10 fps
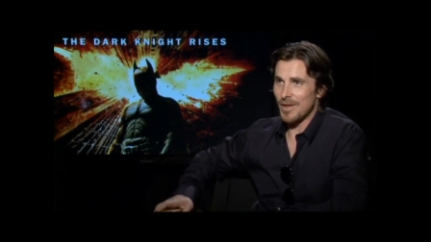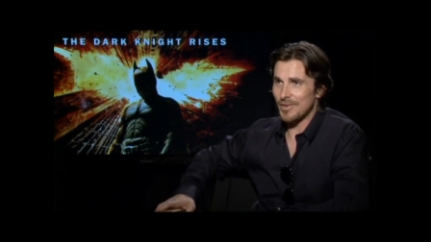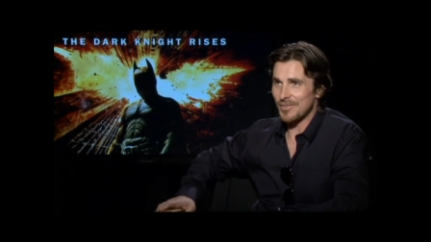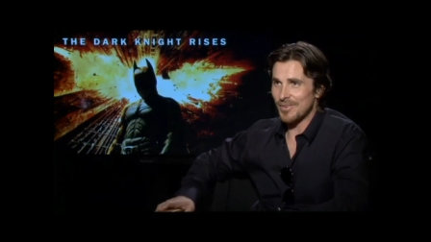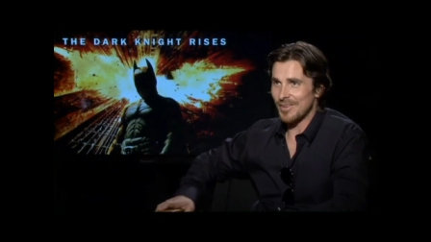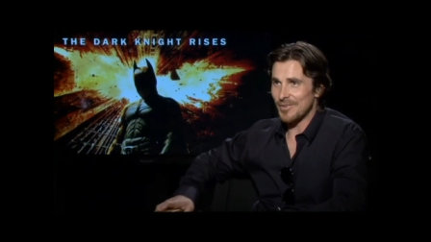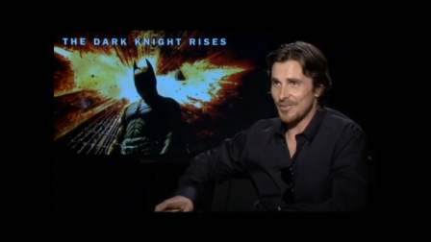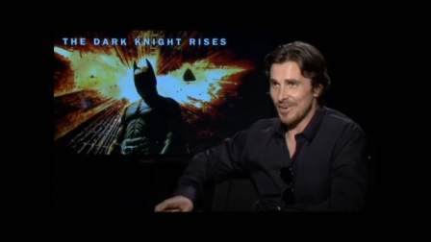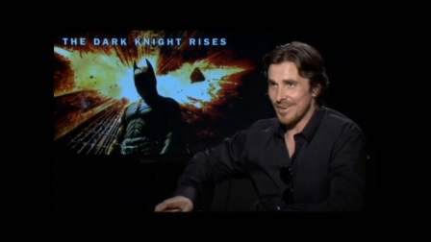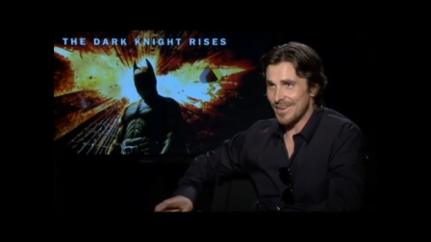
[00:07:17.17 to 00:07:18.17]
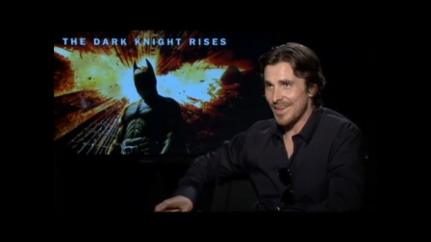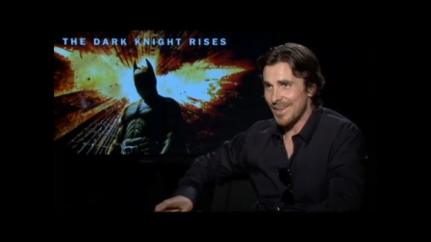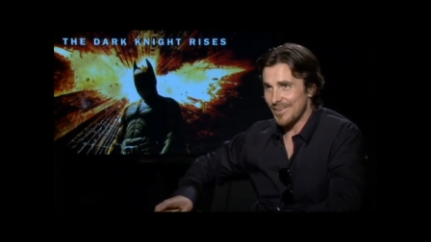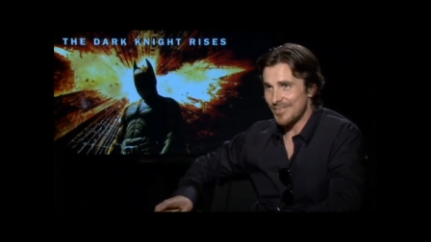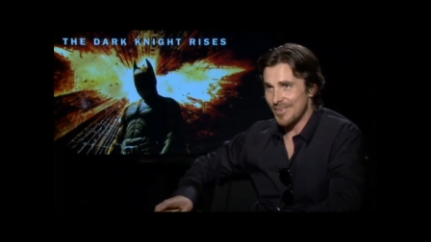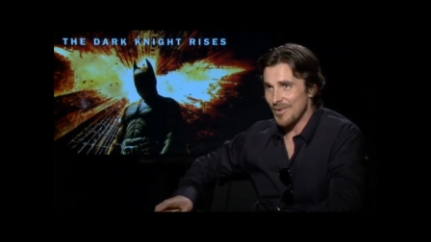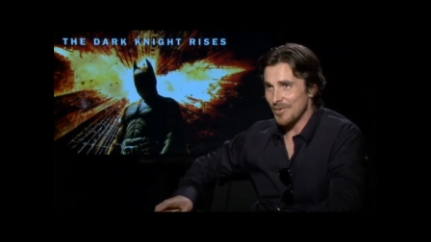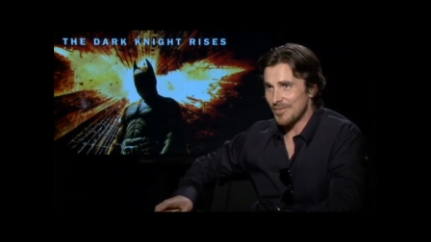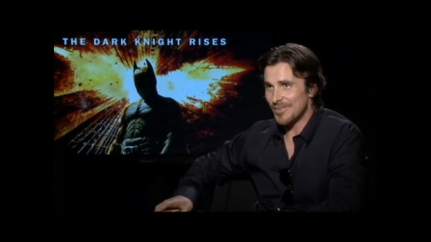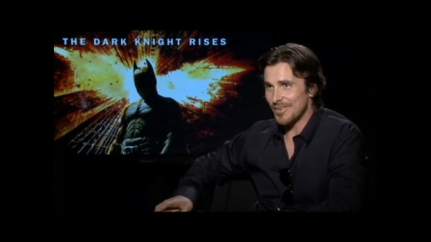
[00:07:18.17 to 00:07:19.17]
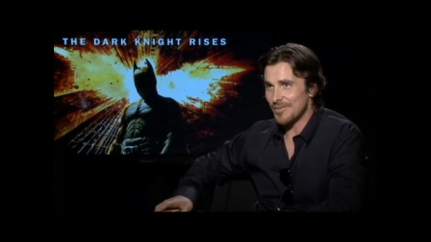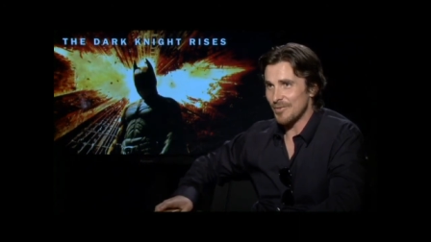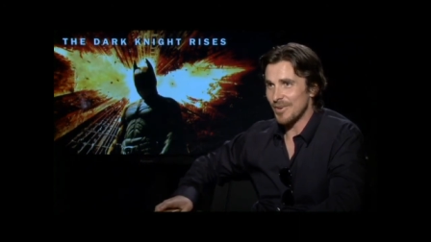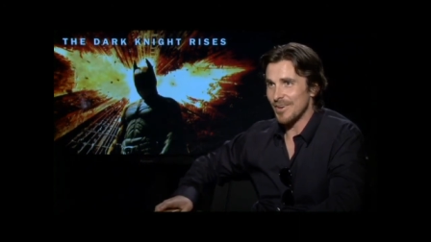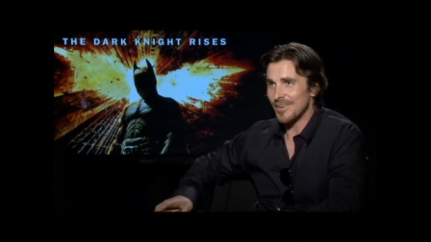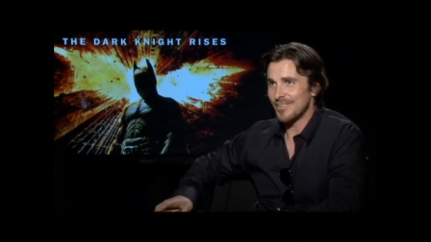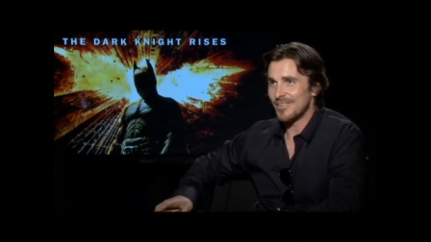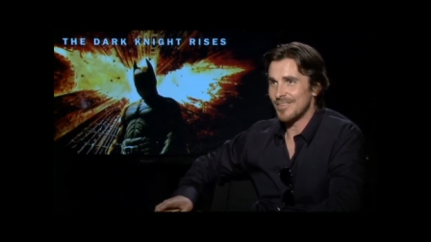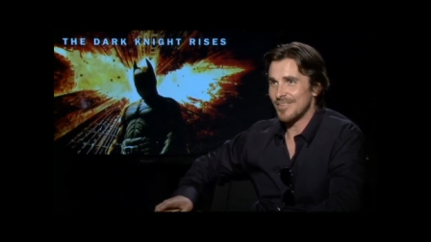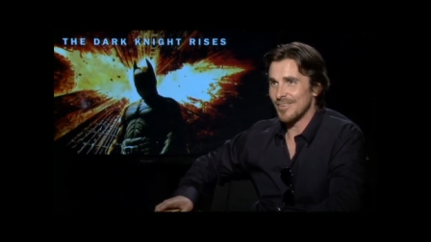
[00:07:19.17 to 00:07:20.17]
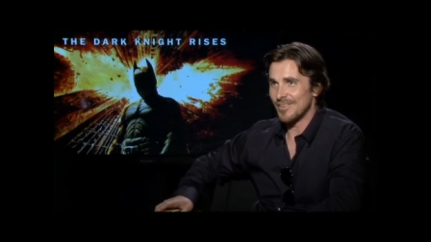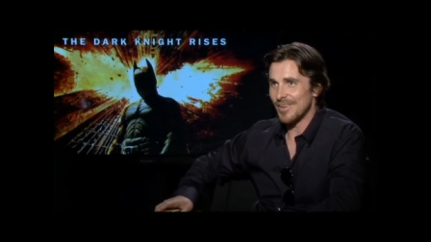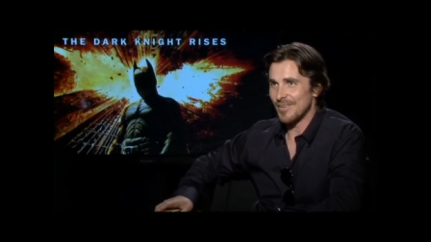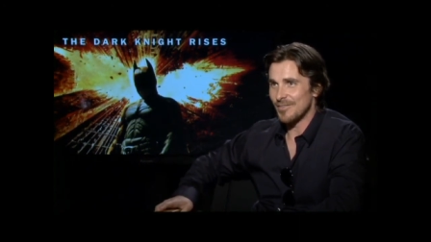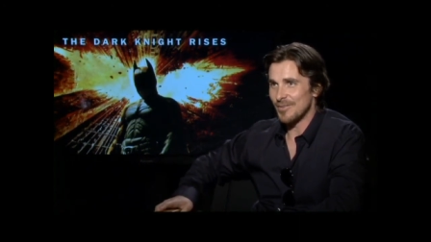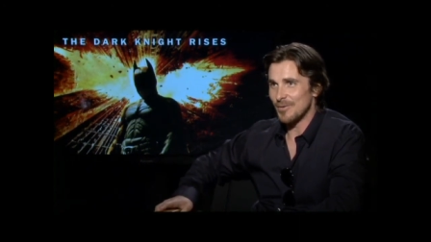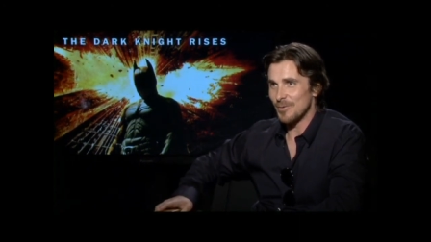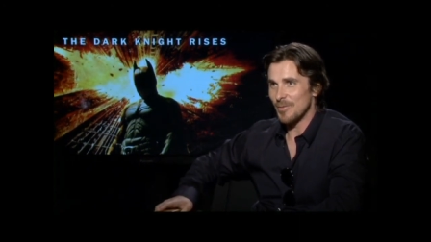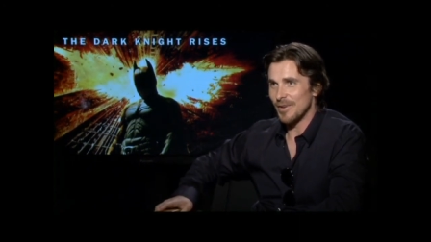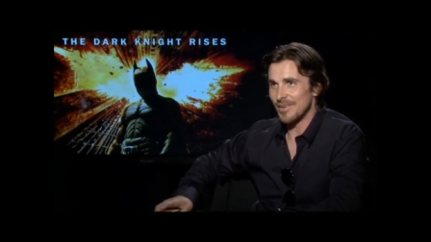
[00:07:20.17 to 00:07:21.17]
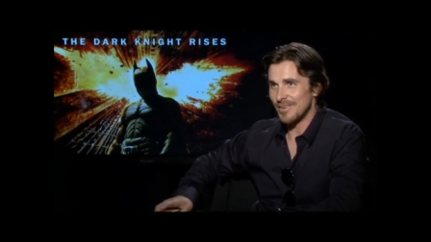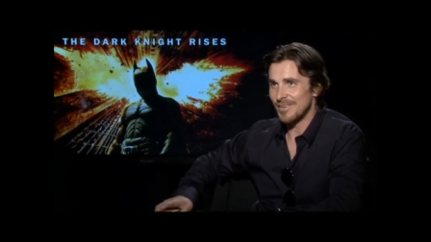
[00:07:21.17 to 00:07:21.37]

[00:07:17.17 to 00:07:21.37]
about as clear as I can get. It's no, it's it's very nice not to have to talk about it.